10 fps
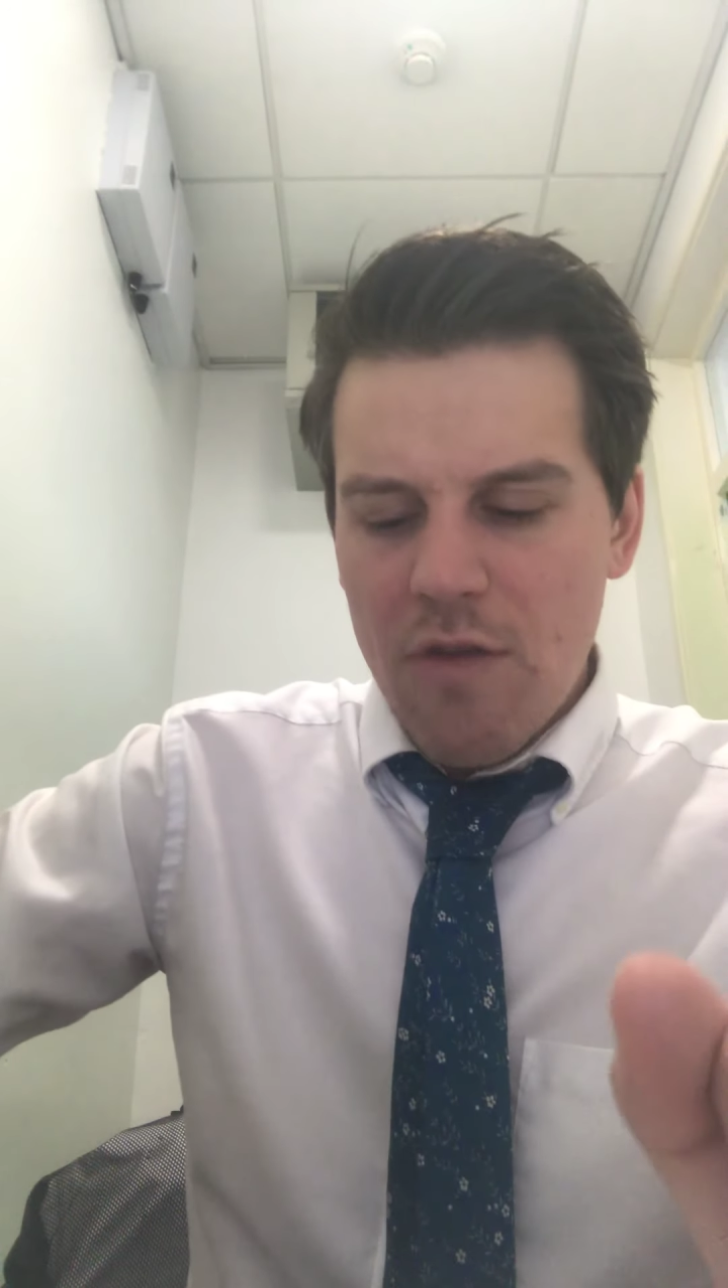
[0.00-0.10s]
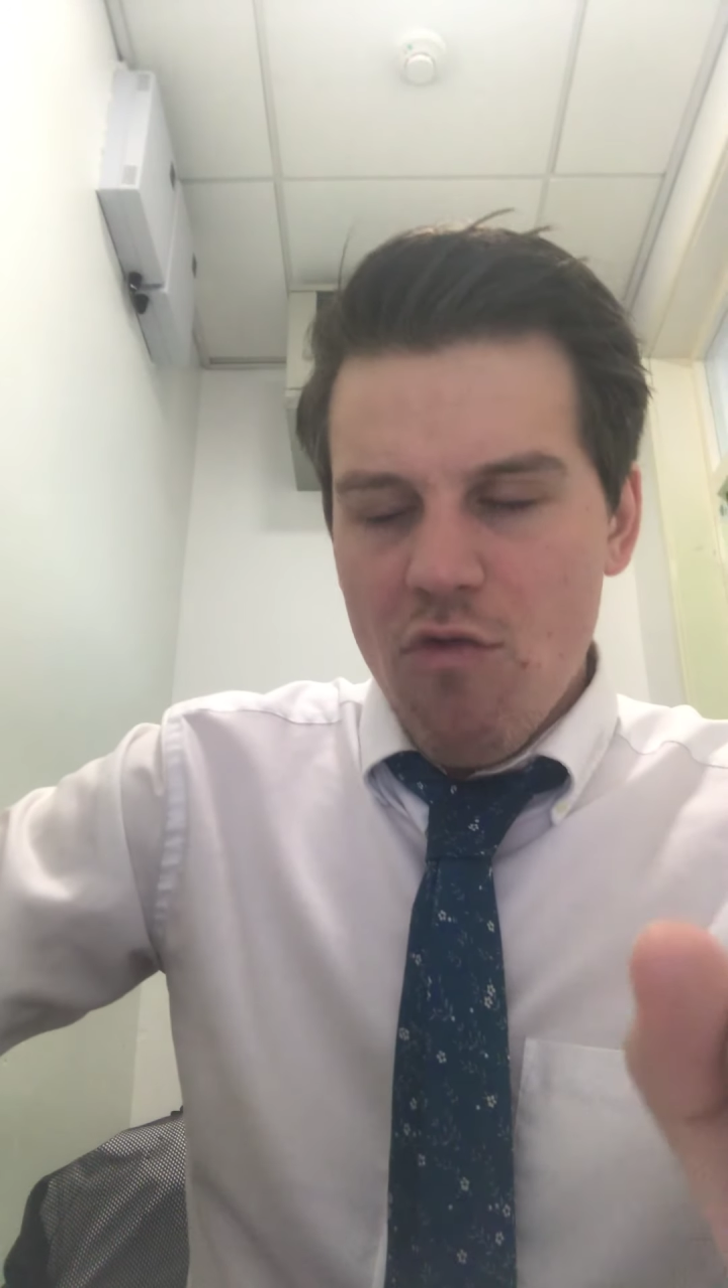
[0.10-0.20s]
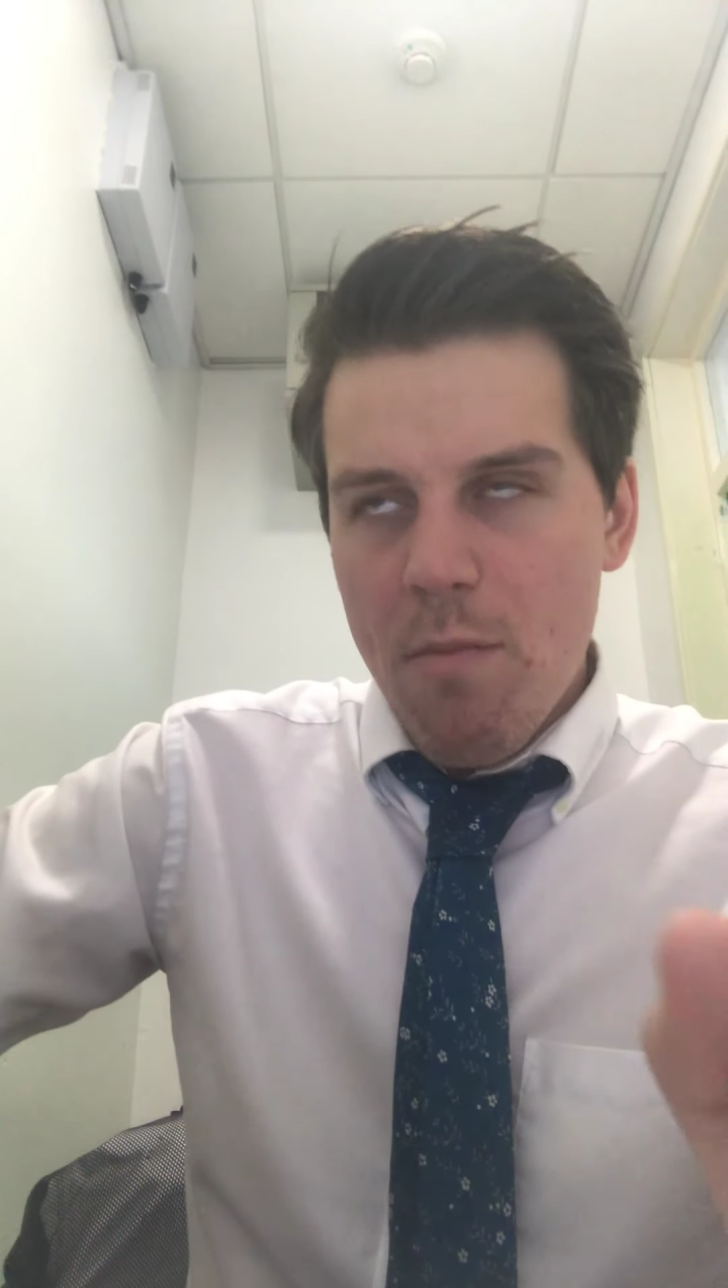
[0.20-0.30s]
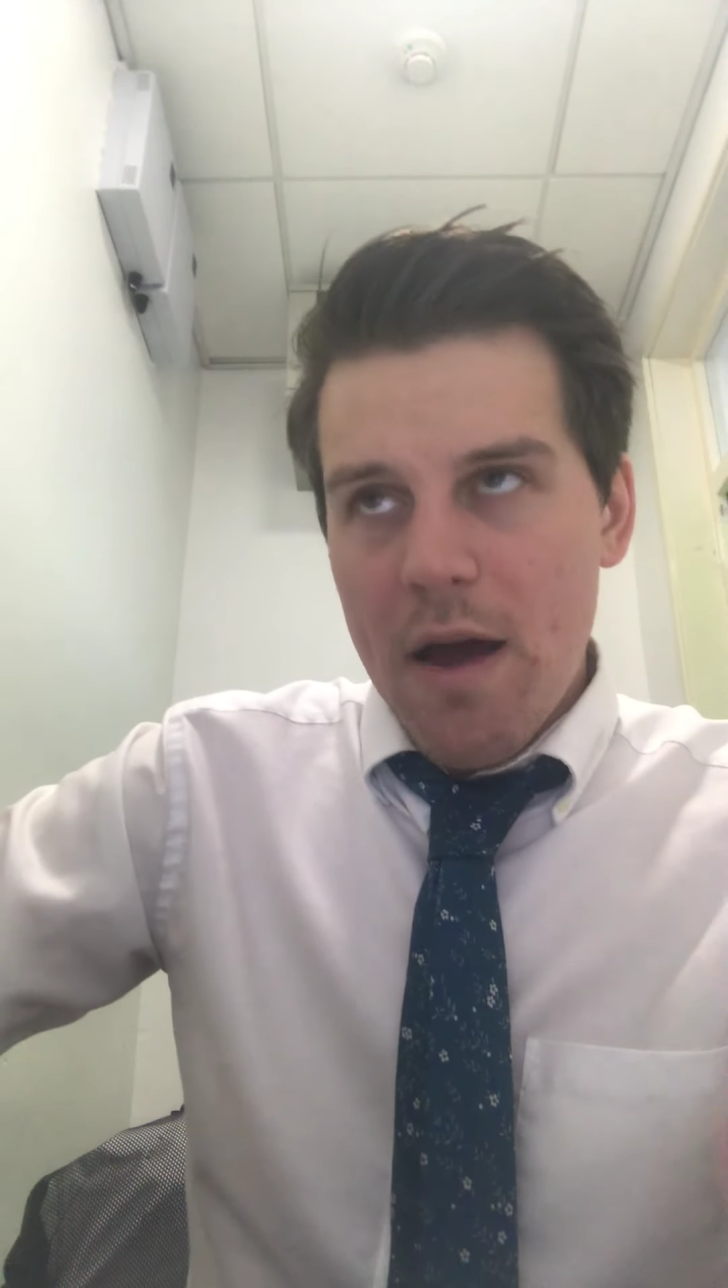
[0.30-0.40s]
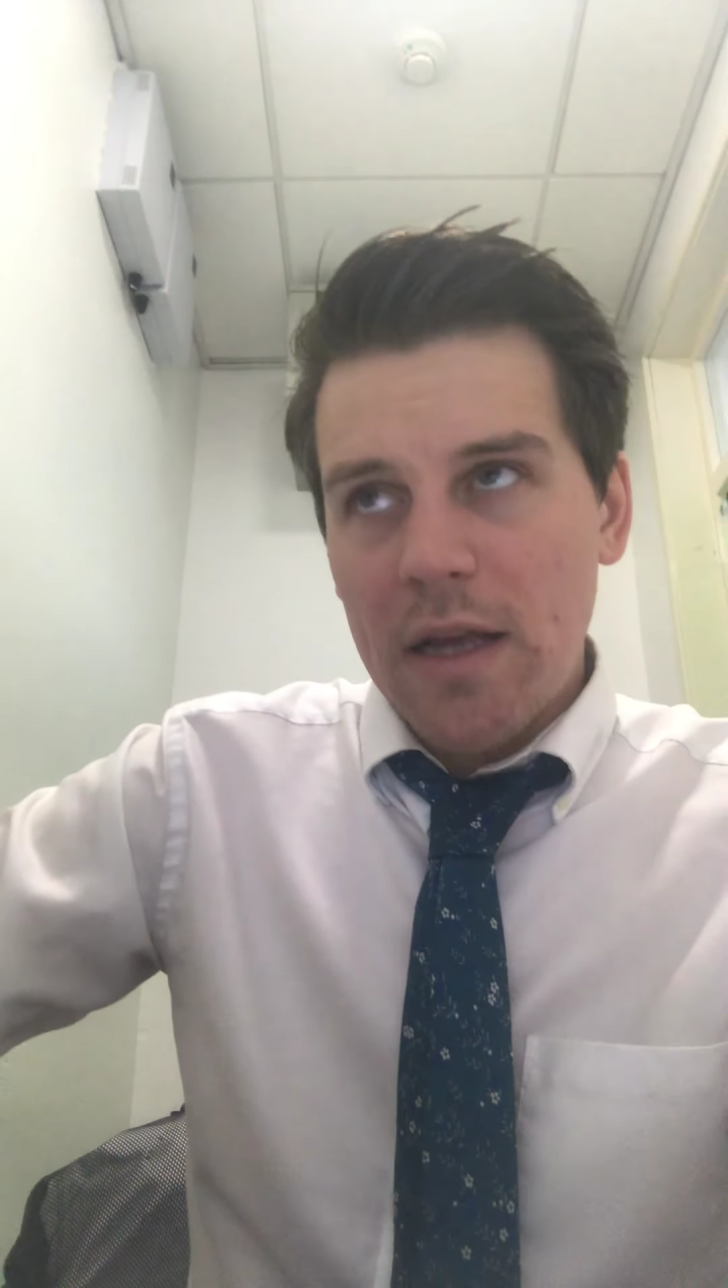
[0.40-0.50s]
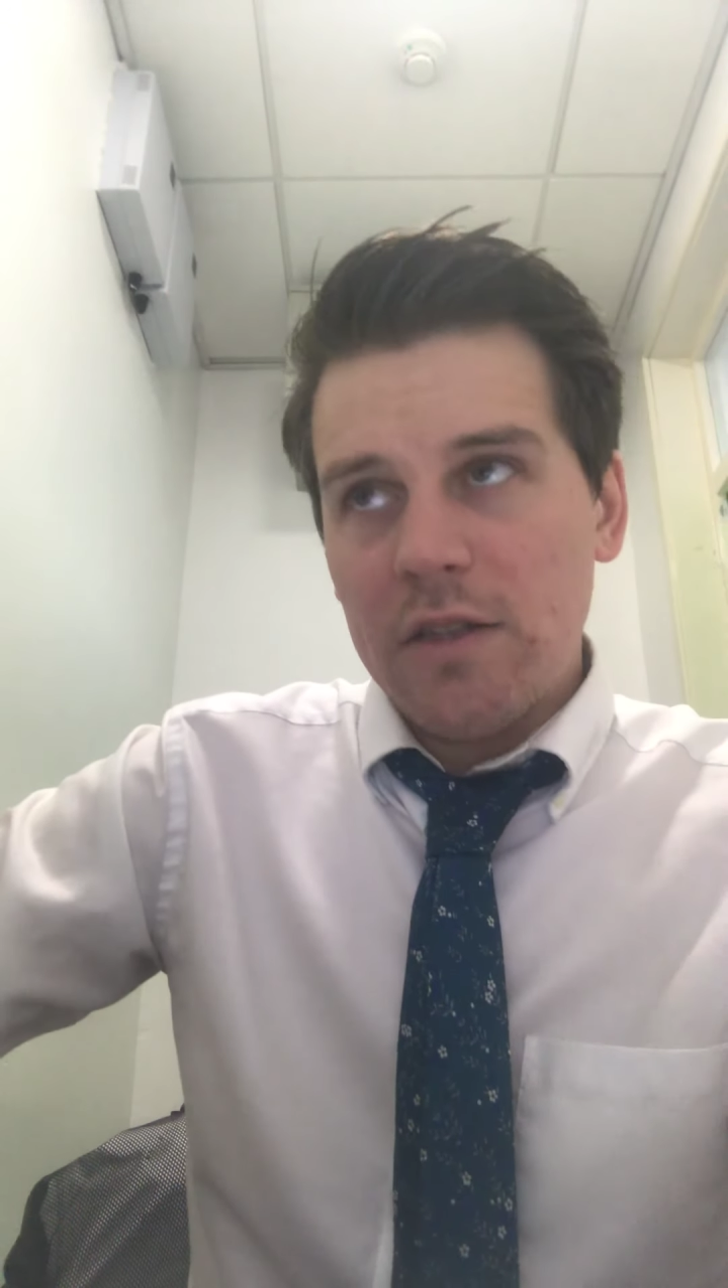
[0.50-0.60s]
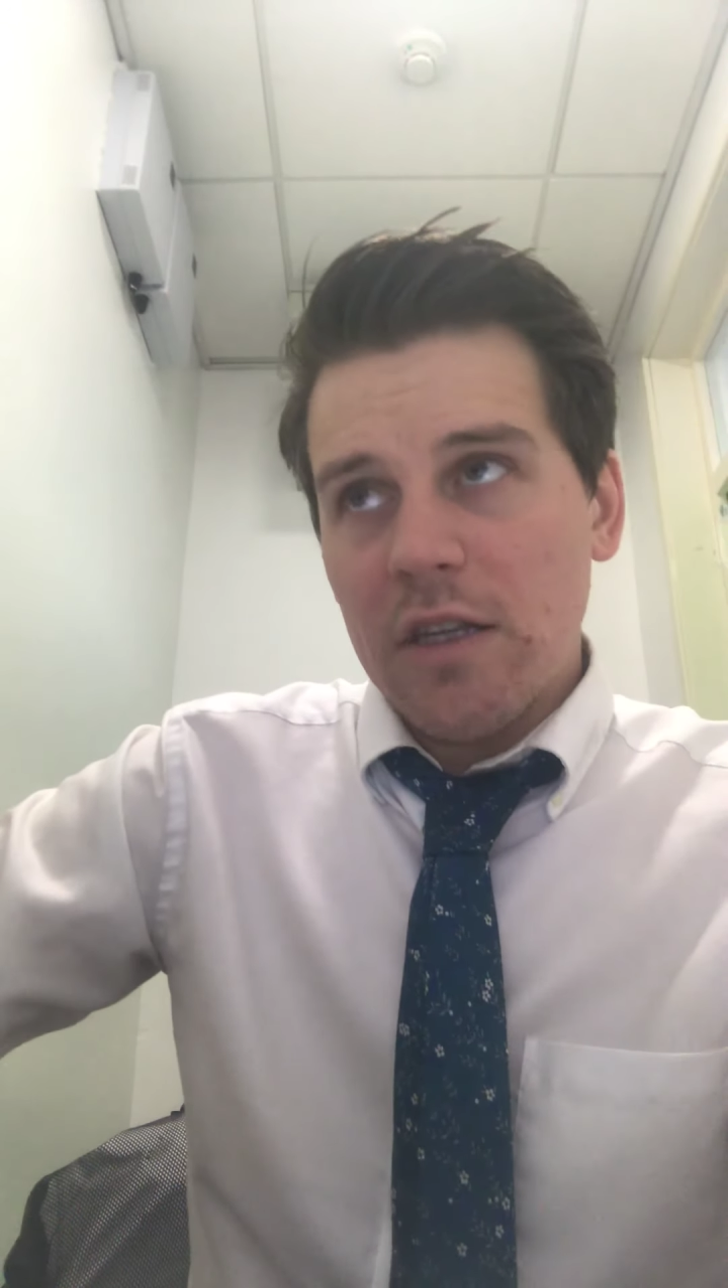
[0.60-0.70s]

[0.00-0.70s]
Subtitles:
reminds